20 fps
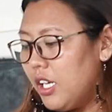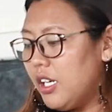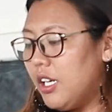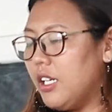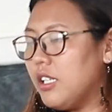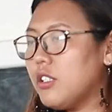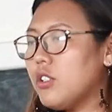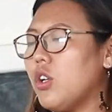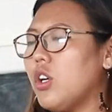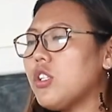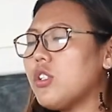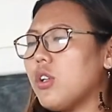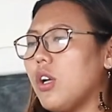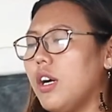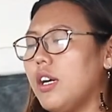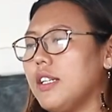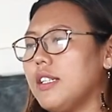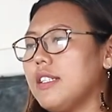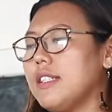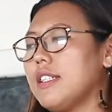
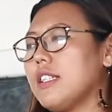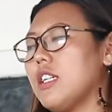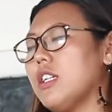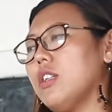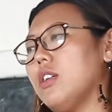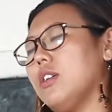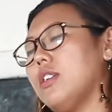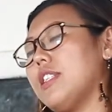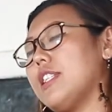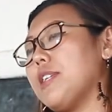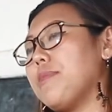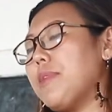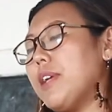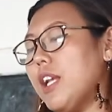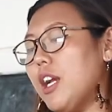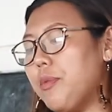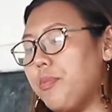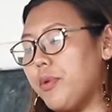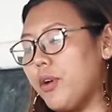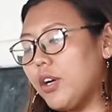
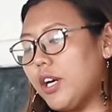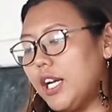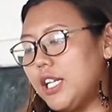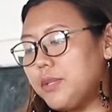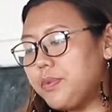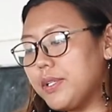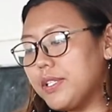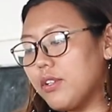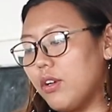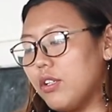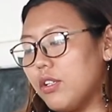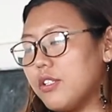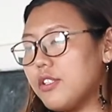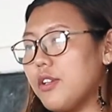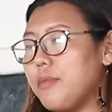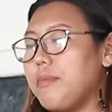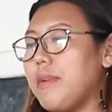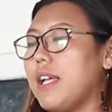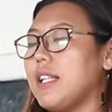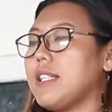Similar progress was also
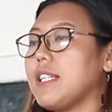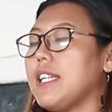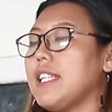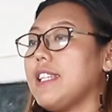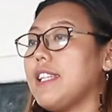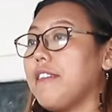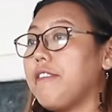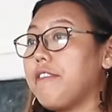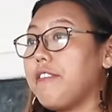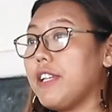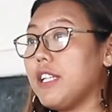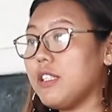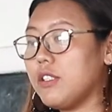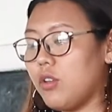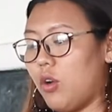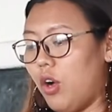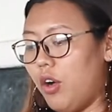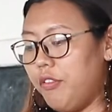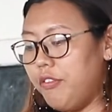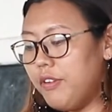made in the field
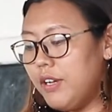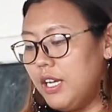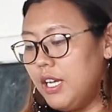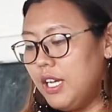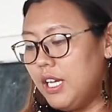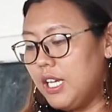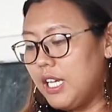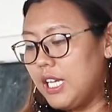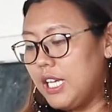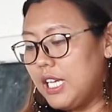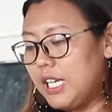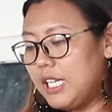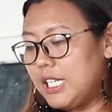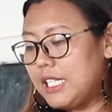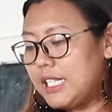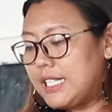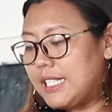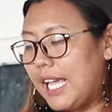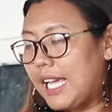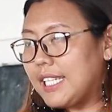of
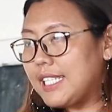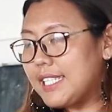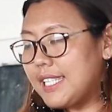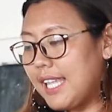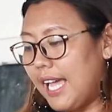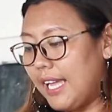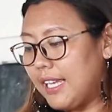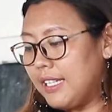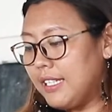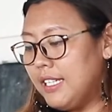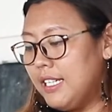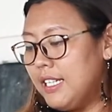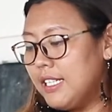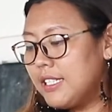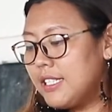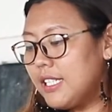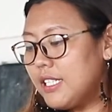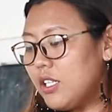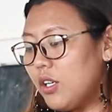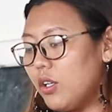Textile.
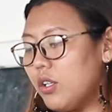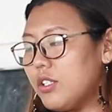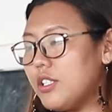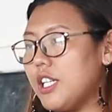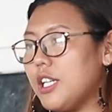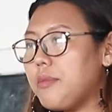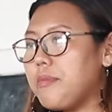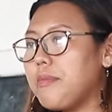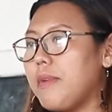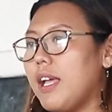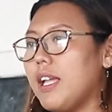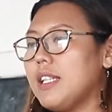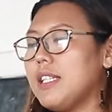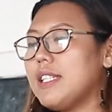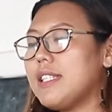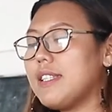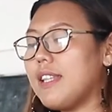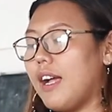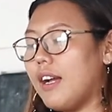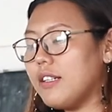The Neolithic men
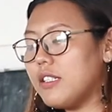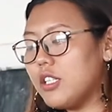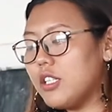start